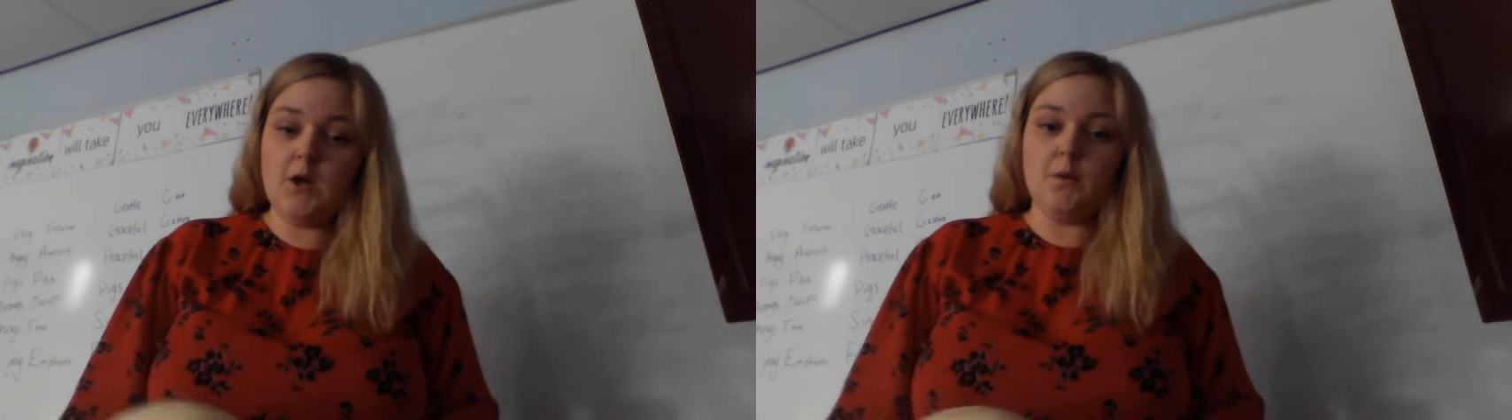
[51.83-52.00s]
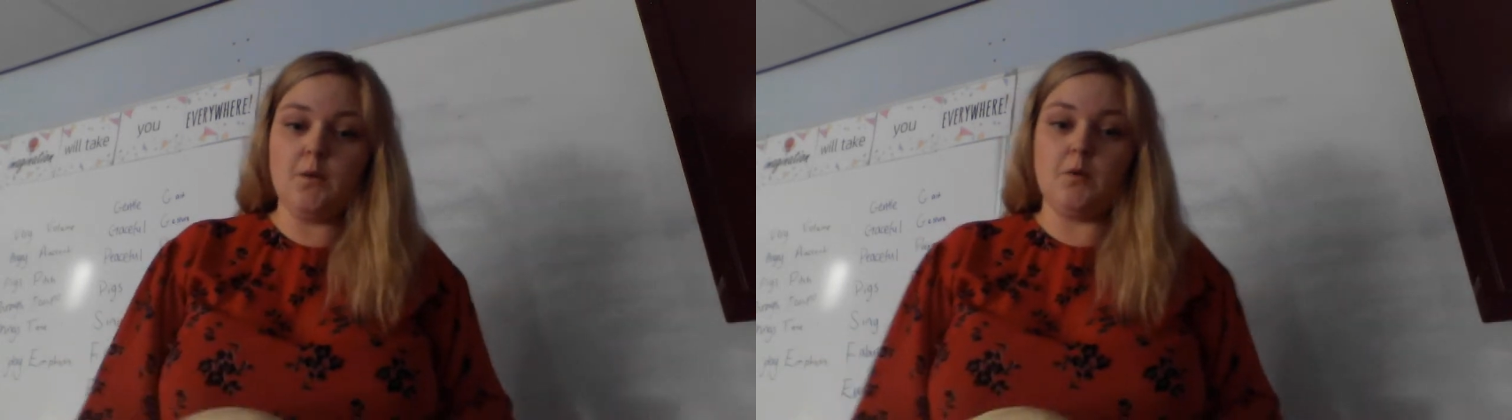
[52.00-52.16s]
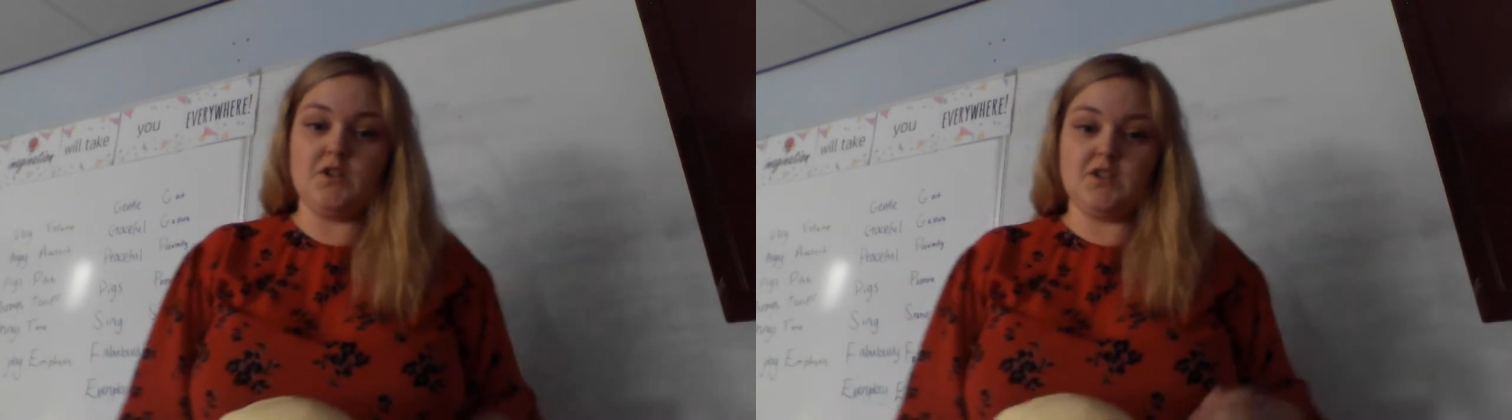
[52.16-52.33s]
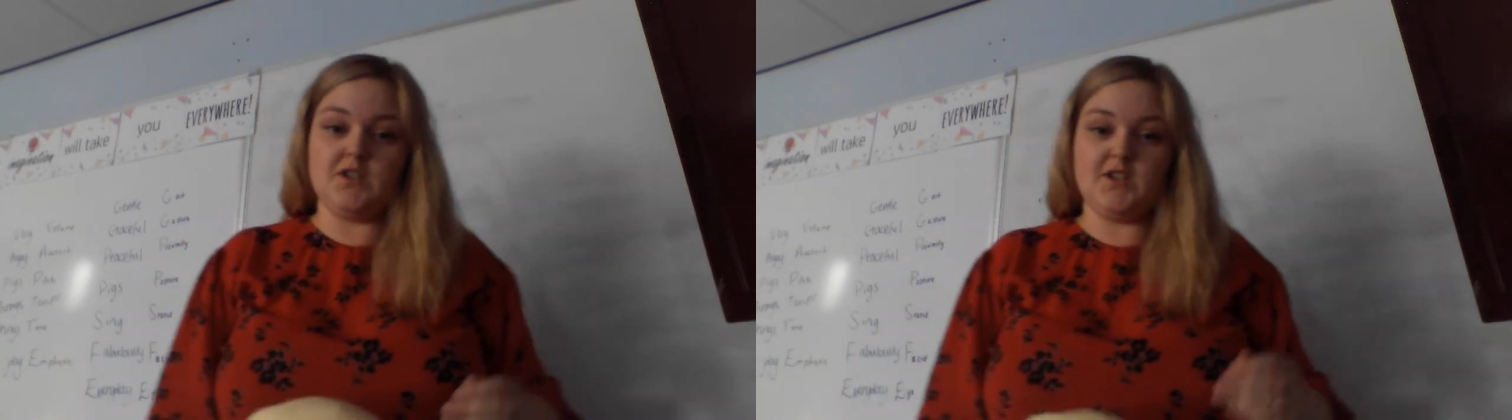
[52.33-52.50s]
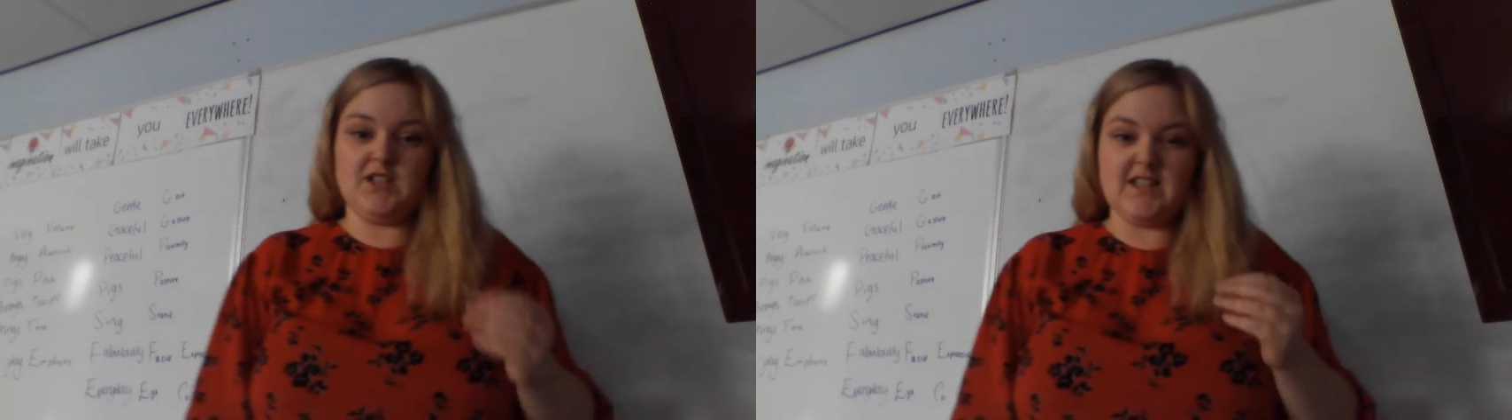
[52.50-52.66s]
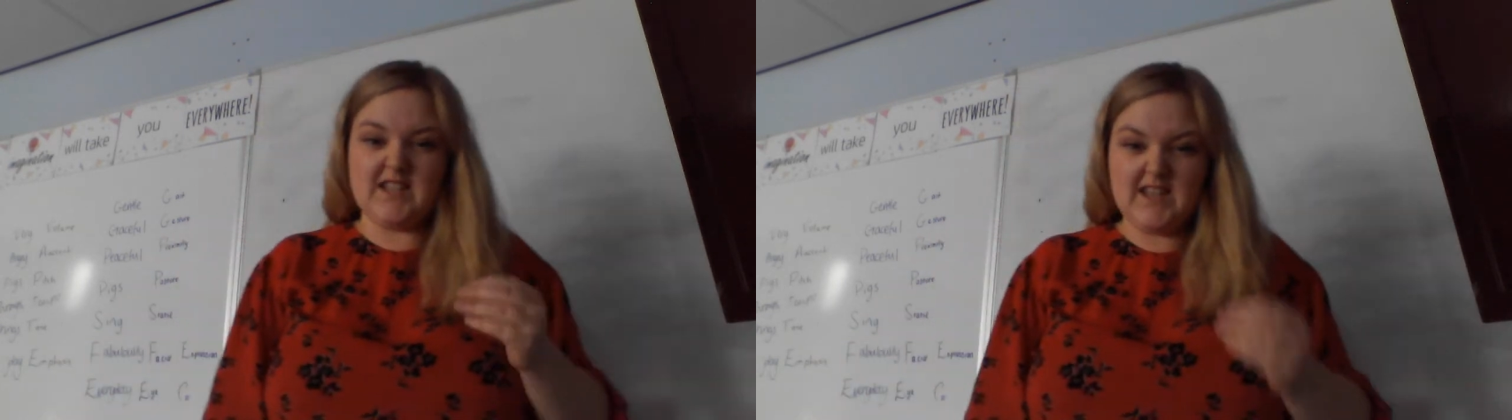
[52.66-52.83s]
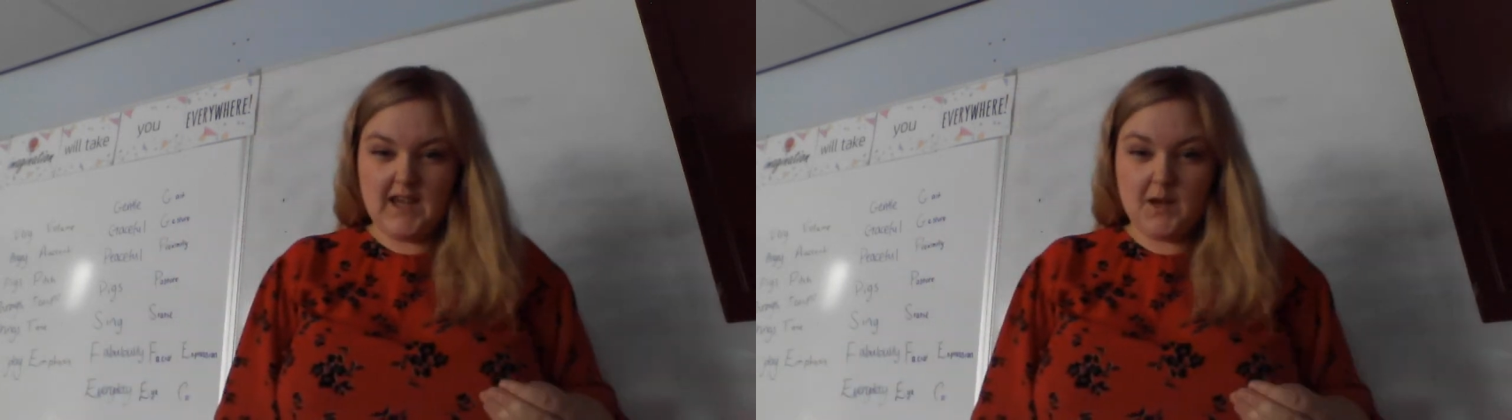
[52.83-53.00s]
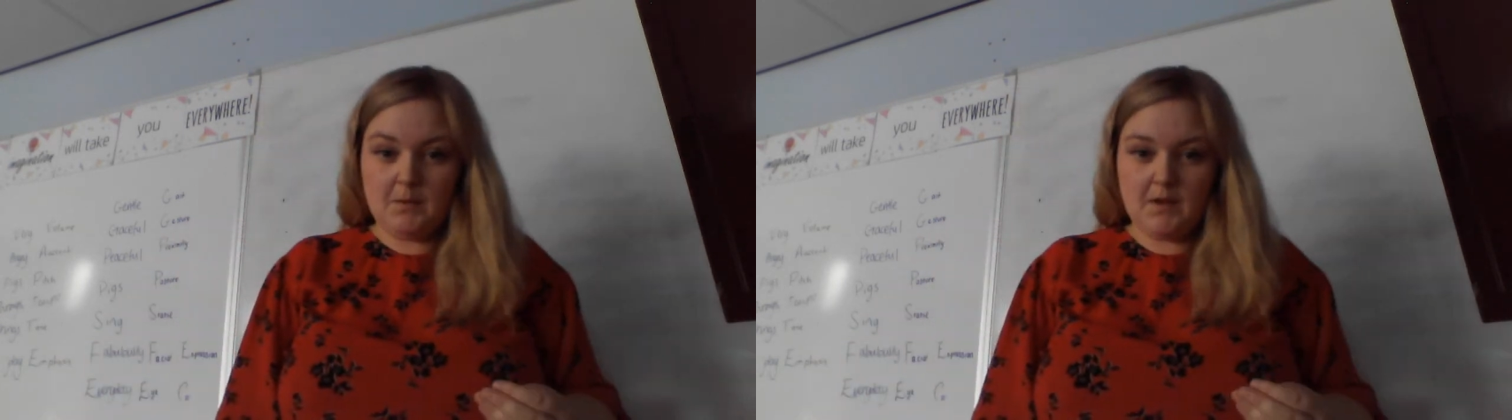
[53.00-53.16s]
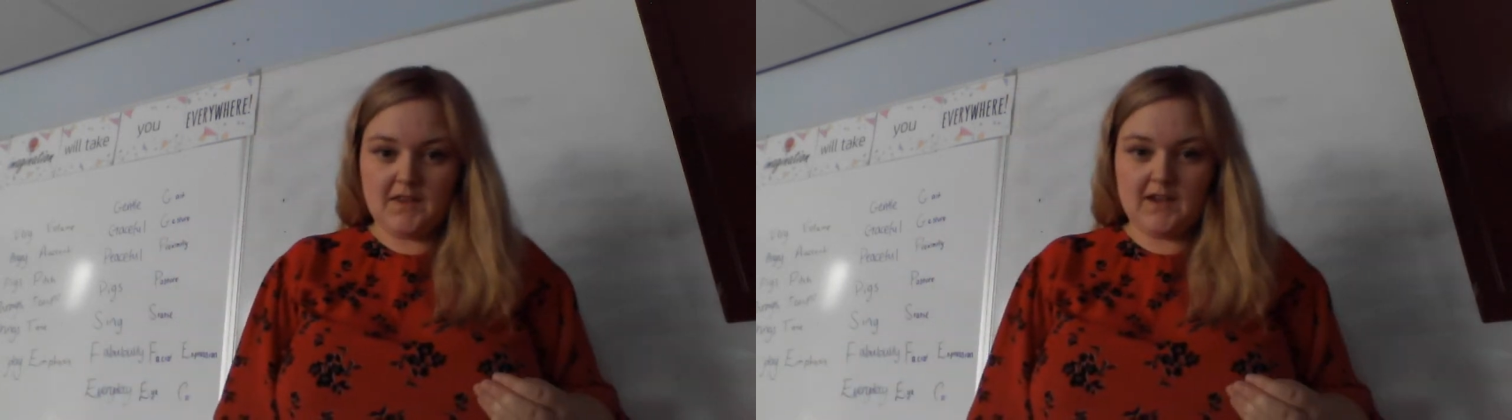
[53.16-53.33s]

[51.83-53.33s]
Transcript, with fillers: We want to start to think about the